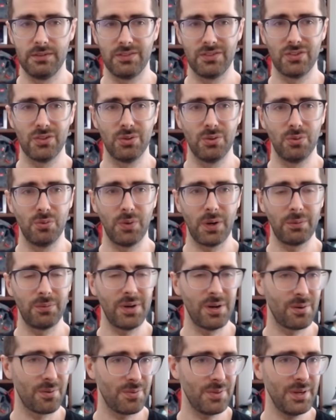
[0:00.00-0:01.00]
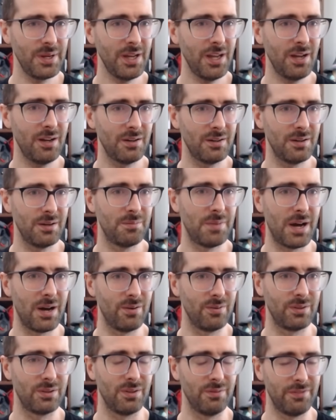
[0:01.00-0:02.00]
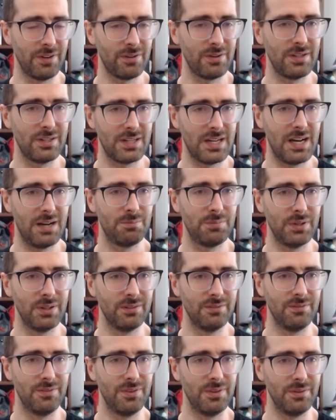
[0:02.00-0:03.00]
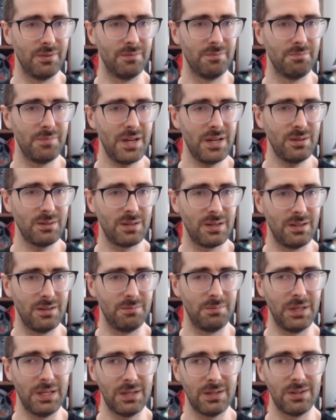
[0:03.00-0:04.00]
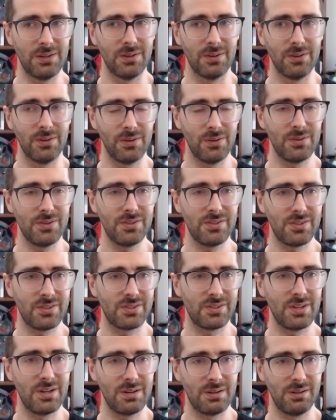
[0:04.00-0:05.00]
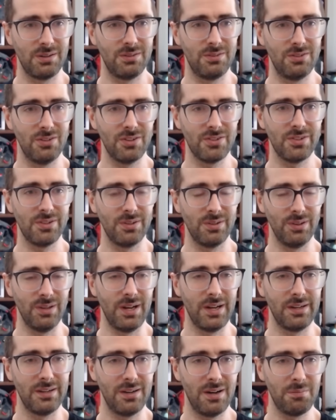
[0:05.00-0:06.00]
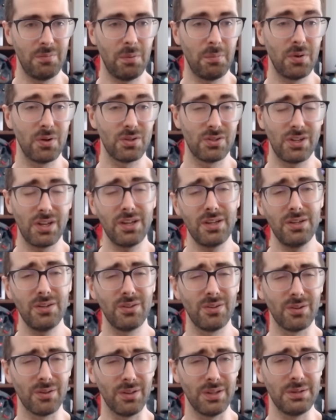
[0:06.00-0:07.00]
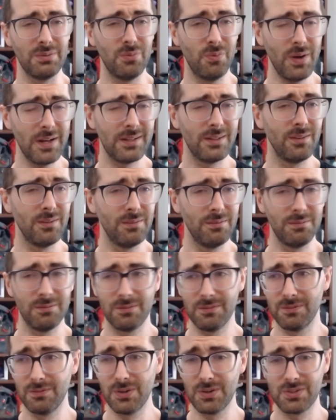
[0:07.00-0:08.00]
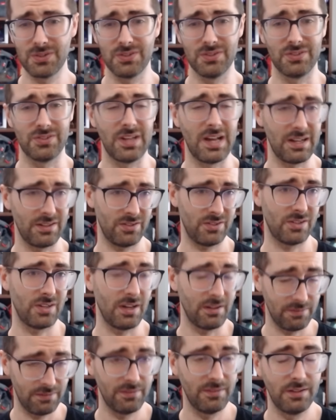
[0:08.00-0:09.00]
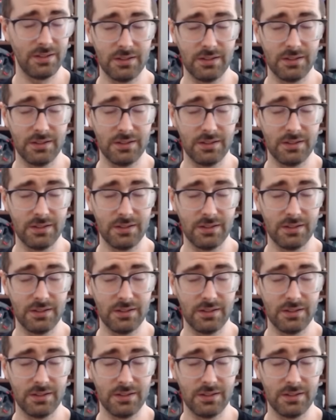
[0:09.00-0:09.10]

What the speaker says: So when we are thinking about the very top of the metagame here, Urza Saga doesn't line up particularly well versus that stuff.